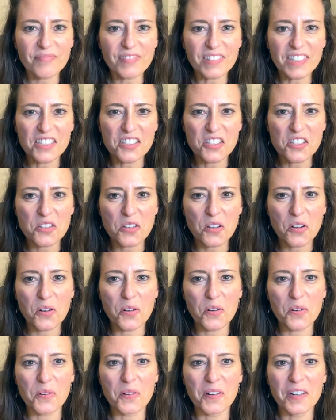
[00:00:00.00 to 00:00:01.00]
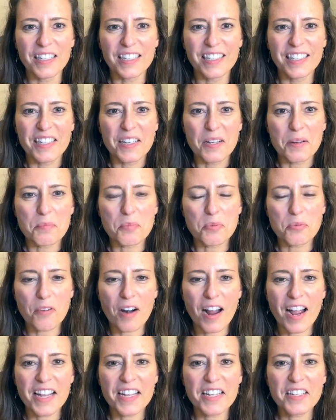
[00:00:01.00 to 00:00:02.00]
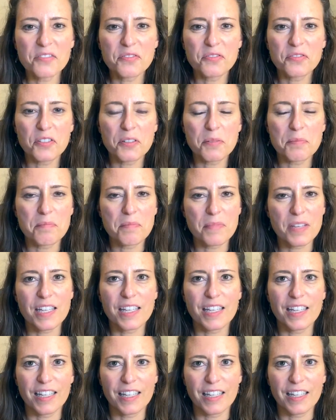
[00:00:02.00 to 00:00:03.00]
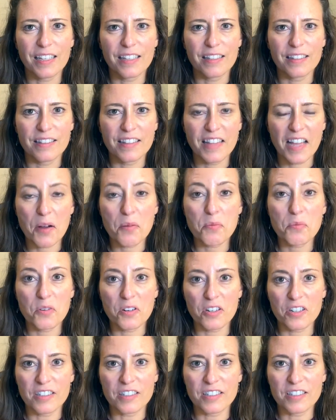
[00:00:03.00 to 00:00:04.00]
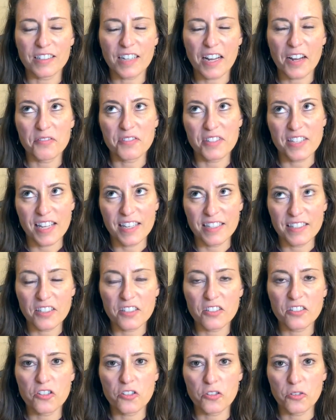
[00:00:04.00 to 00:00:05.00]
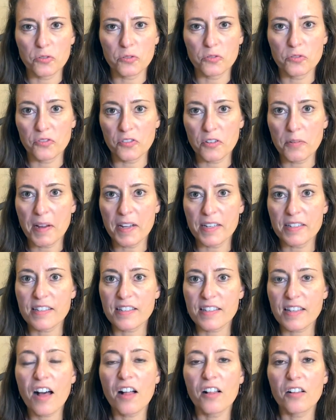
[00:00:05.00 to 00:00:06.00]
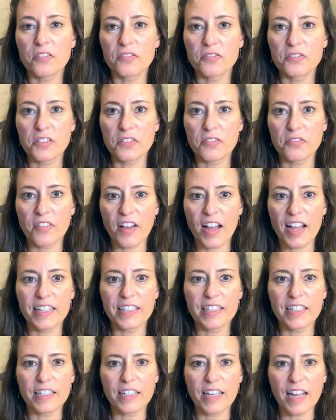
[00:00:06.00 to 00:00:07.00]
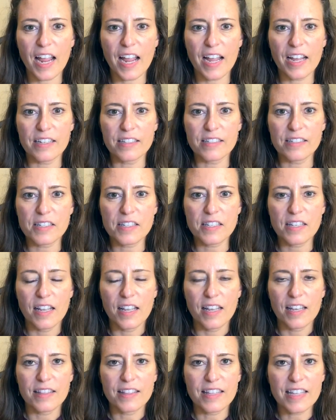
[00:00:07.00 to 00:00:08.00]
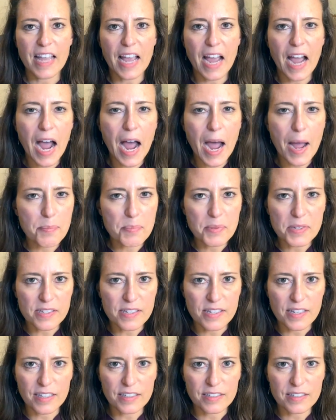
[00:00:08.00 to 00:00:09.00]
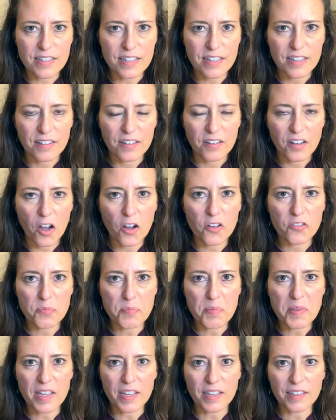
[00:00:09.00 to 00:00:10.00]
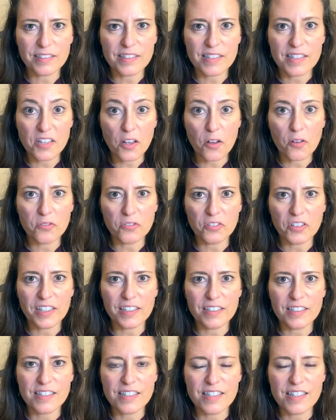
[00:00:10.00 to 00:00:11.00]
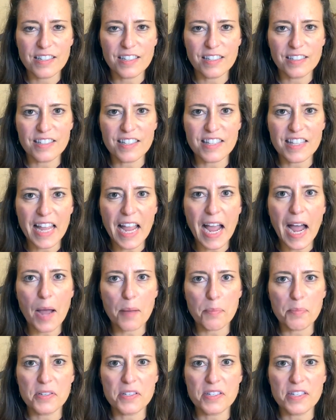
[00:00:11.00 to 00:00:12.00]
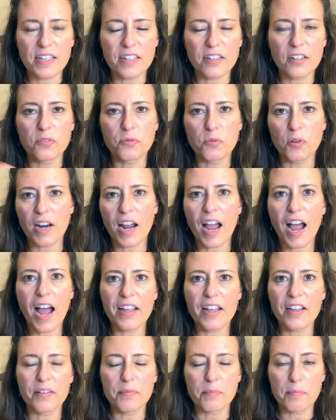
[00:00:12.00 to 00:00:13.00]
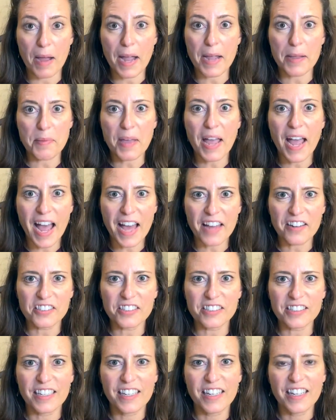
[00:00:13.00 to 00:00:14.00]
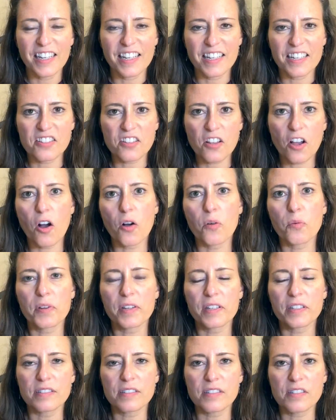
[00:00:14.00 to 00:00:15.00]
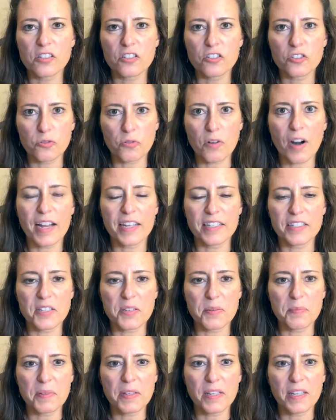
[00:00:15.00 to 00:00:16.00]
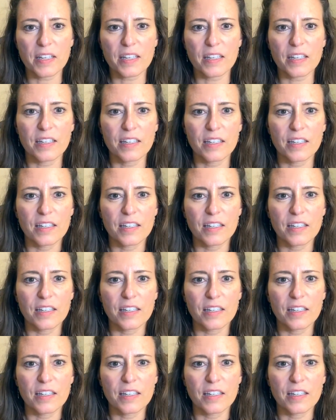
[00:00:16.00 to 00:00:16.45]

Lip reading: So pride for me, that word, I've tended to, for myself, define it as the opposite of being selfless. It's the opposite of what my pattern has always tried to be.